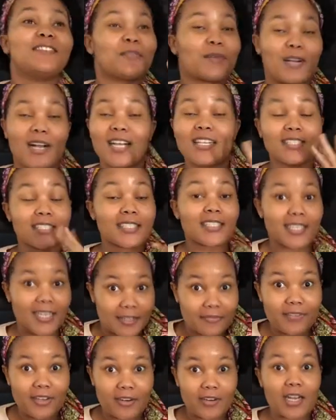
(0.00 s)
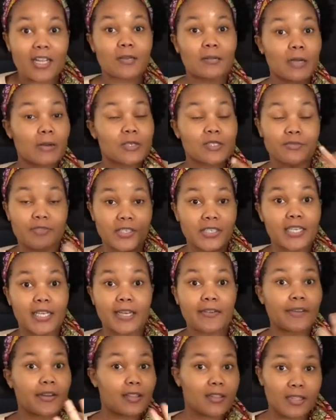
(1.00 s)
Well, I didn't laugh out loud. I was very
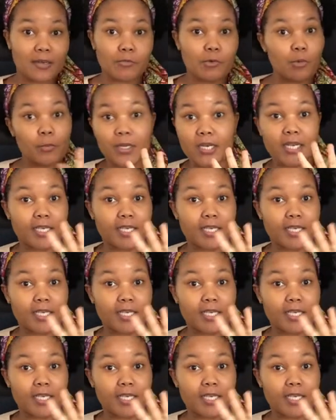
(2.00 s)
angry in that moment.